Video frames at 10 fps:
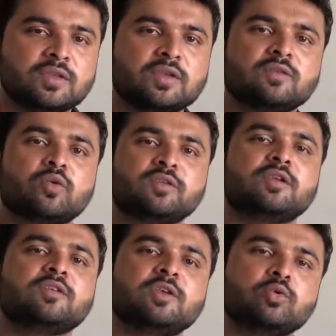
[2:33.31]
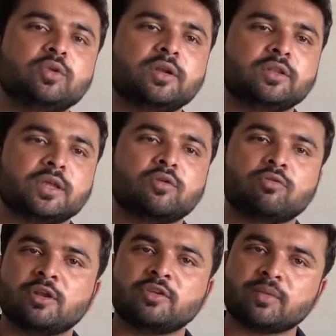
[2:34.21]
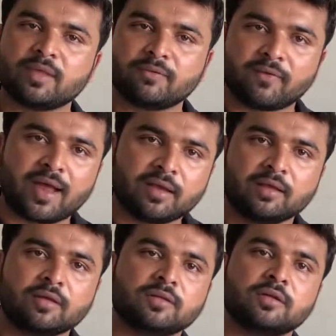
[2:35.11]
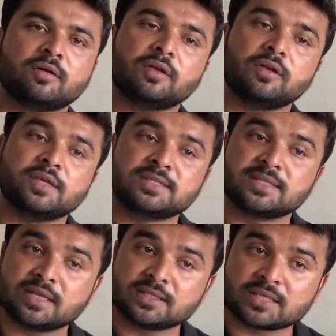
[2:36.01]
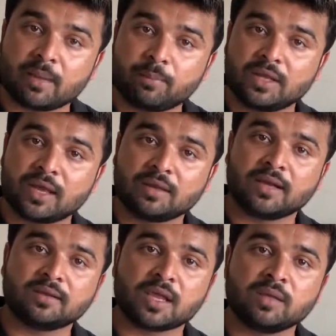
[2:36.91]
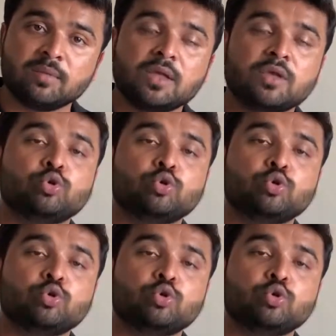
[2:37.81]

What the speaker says: These questions you need thorough knowledge of the incidents happening at that time.